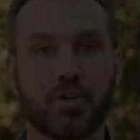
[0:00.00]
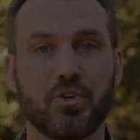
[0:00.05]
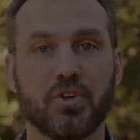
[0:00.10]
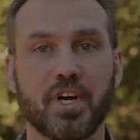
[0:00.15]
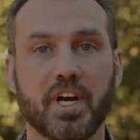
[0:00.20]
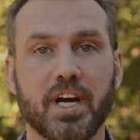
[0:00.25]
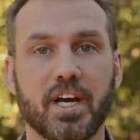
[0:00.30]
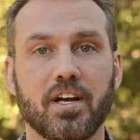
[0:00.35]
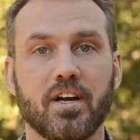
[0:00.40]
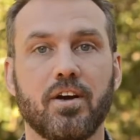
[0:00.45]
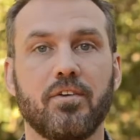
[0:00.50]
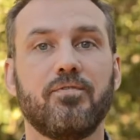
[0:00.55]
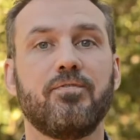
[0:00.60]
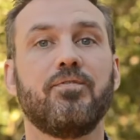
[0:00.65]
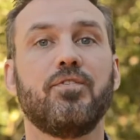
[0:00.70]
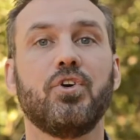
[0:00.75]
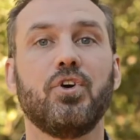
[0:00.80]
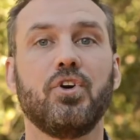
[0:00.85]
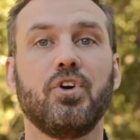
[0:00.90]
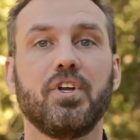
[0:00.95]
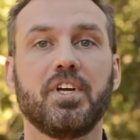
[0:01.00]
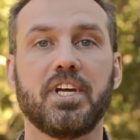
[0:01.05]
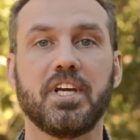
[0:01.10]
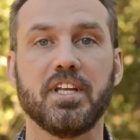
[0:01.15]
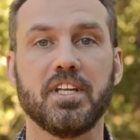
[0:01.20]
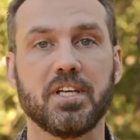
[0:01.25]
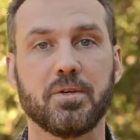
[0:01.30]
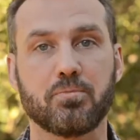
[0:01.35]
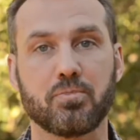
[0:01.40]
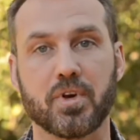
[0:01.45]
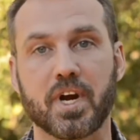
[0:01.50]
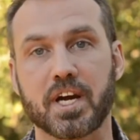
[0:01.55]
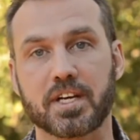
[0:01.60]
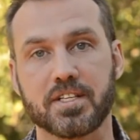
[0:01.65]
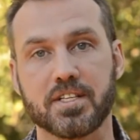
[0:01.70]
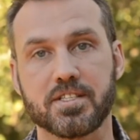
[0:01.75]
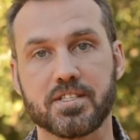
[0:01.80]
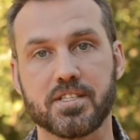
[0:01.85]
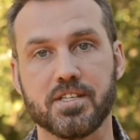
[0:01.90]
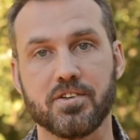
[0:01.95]
to create a full healing
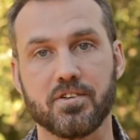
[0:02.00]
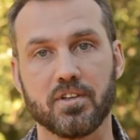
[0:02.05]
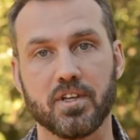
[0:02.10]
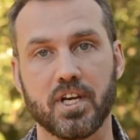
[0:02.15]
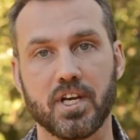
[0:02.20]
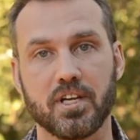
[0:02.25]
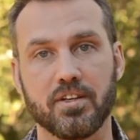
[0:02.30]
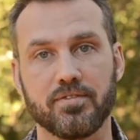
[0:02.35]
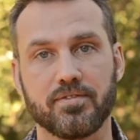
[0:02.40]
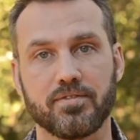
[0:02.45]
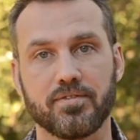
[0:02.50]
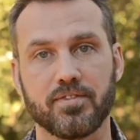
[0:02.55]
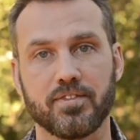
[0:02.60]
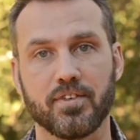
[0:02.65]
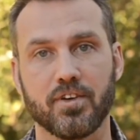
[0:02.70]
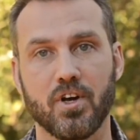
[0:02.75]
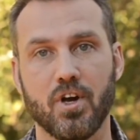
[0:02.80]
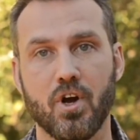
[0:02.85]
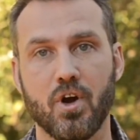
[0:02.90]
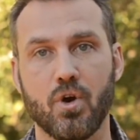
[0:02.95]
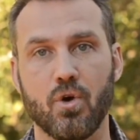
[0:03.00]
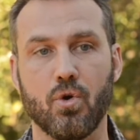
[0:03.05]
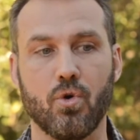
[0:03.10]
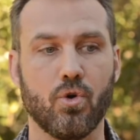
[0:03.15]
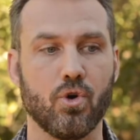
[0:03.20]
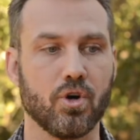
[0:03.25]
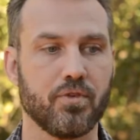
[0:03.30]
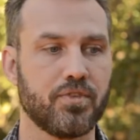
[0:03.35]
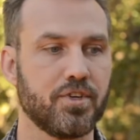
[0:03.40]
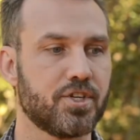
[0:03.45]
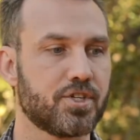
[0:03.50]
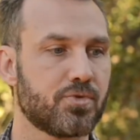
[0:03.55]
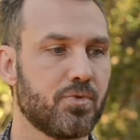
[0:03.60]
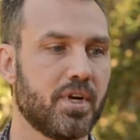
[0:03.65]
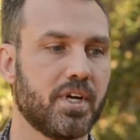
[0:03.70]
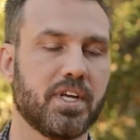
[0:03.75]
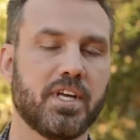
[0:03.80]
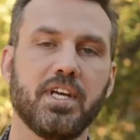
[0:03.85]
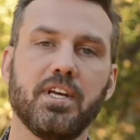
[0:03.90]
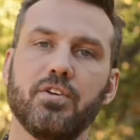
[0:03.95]
practice in your life, or if you just
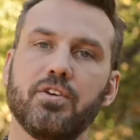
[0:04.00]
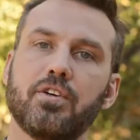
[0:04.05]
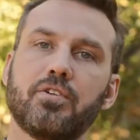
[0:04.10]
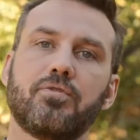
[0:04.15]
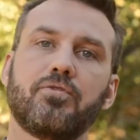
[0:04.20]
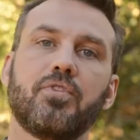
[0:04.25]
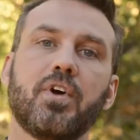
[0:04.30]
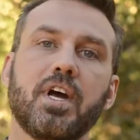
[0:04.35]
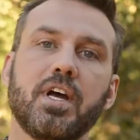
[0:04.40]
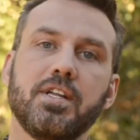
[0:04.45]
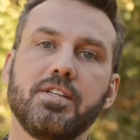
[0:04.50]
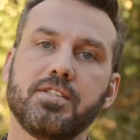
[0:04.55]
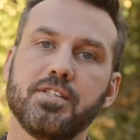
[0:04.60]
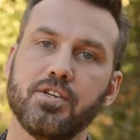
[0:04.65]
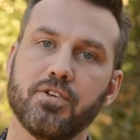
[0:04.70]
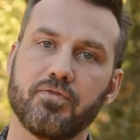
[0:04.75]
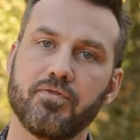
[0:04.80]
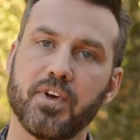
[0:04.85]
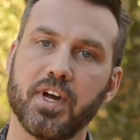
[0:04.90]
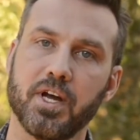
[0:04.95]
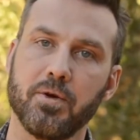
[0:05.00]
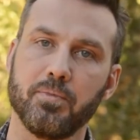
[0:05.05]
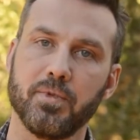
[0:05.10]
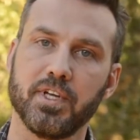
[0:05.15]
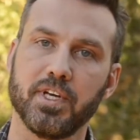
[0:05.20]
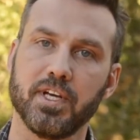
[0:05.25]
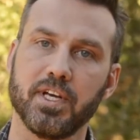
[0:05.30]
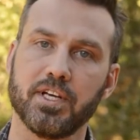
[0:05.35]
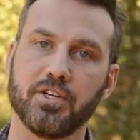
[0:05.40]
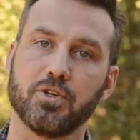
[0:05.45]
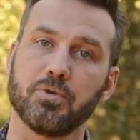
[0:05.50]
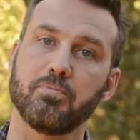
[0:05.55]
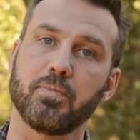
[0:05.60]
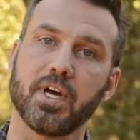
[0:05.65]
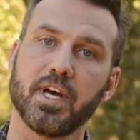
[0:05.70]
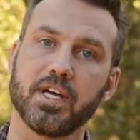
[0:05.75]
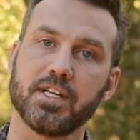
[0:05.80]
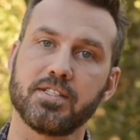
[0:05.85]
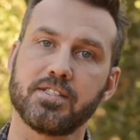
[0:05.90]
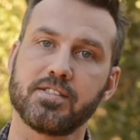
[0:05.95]
want to heal your friends and your family and your
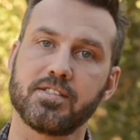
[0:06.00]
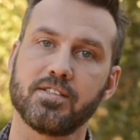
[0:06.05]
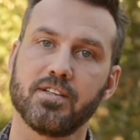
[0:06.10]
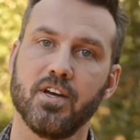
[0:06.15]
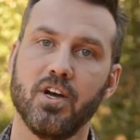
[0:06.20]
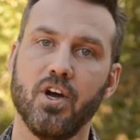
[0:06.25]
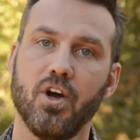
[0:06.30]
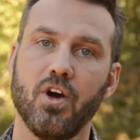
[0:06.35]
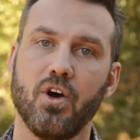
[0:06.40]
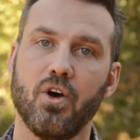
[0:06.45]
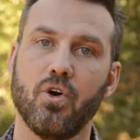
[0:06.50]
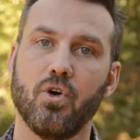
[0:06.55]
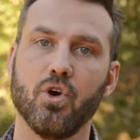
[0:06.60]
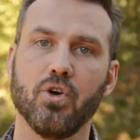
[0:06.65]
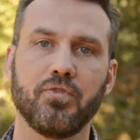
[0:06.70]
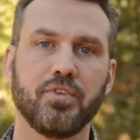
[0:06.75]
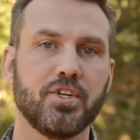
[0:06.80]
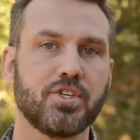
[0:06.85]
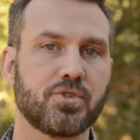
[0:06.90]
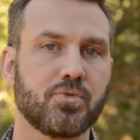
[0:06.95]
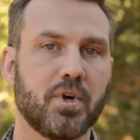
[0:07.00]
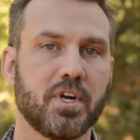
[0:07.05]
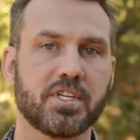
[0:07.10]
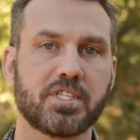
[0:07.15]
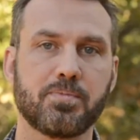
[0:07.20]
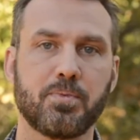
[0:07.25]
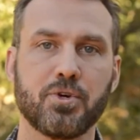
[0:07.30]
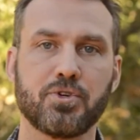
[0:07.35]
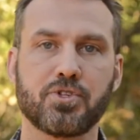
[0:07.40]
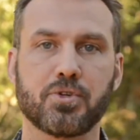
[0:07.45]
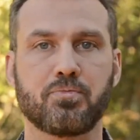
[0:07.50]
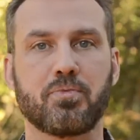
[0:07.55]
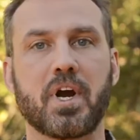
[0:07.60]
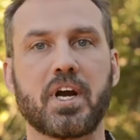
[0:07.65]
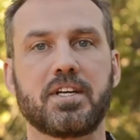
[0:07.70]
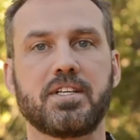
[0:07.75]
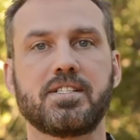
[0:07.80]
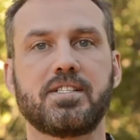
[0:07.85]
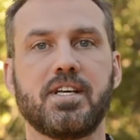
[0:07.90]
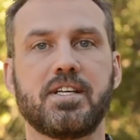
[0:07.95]
pets, or if you just want a spiritual
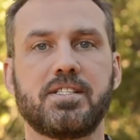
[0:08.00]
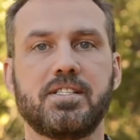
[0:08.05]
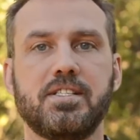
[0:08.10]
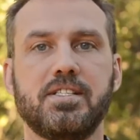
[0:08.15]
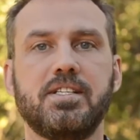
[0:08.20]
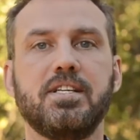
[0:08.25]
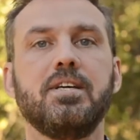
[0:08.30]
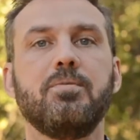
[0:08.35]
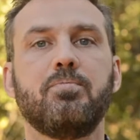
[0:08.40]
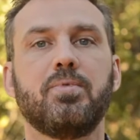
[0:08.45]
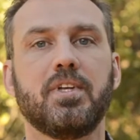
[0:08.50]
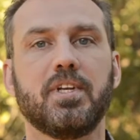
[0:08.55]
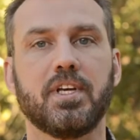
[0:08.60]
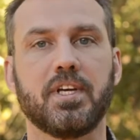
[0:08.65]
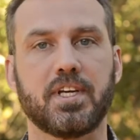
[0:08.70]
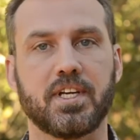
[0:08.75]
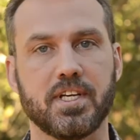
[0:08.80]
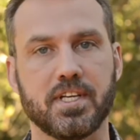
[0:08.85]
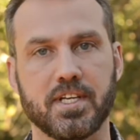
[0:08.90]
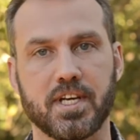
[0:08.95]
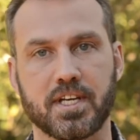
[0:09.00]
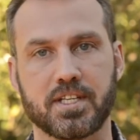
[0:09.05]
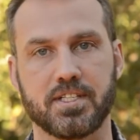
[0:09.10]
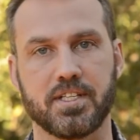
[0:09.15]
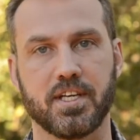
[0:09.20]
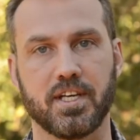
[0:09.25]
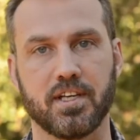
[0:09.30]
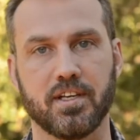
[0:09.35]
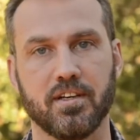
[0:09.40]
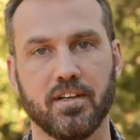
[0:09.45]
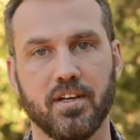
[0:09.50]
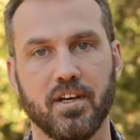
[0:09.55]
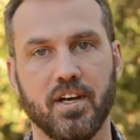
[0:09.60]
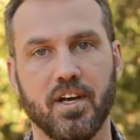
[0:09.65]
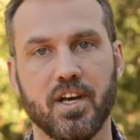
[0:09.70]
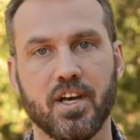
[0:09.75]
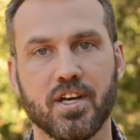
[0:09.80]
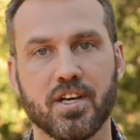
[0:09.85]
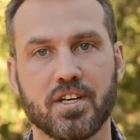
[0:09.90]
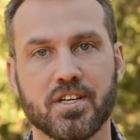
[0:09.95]
practice that's deeply connecting,
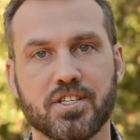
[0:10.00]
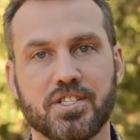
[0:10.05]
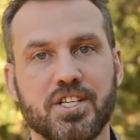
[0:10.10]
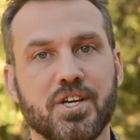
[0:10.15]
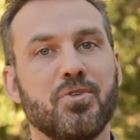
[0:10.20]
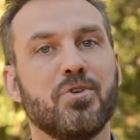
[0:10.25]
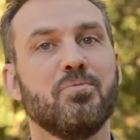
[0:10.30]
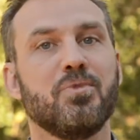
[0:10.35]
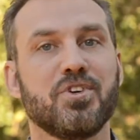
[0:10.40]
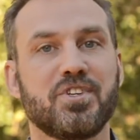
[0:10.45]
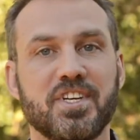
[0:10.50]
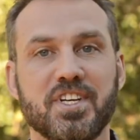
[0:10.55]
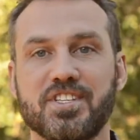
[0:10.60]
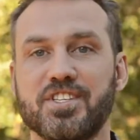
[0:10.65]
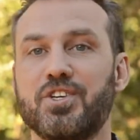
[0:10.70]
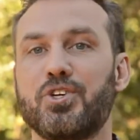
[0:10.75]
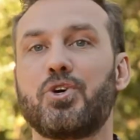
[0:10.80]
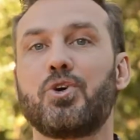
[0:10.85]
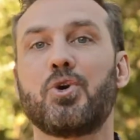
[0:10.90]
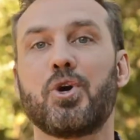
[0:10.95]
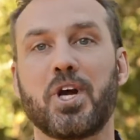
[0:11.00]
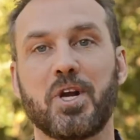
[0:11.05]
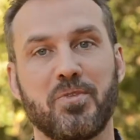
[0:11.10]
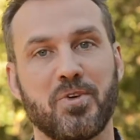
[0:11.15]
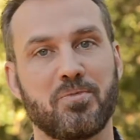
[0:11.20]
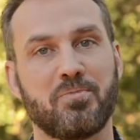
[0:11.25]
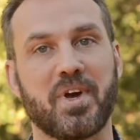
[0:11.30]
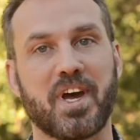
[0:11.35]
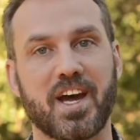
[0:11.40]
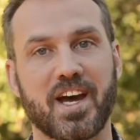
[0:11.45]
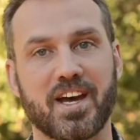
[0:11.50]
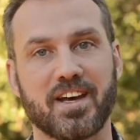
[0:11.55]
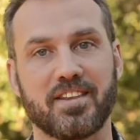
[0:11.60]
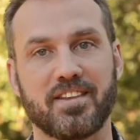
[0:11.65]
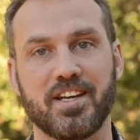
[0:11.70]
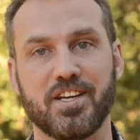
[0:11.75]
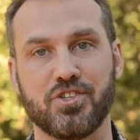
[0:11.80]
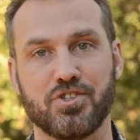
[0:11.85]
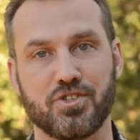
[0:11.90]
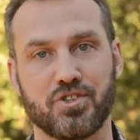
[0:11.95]
Shiva Murti is an incredible
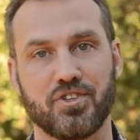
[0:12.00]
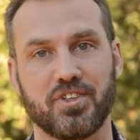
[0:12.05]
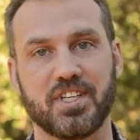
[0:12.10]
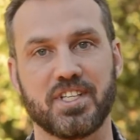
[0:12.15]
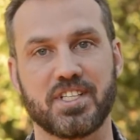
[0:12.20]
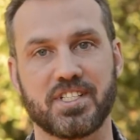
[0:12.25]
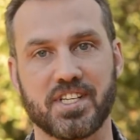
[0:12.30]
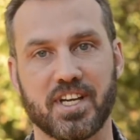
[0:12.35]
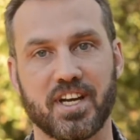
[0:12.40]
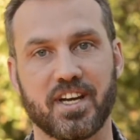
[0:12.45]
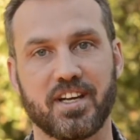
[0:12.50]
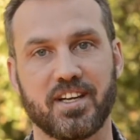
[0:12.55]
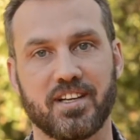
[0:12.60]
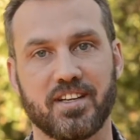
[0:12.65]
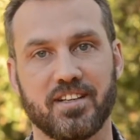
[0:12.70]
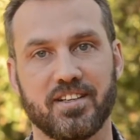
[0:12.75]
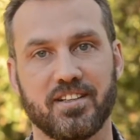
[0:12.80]
path and journey to take.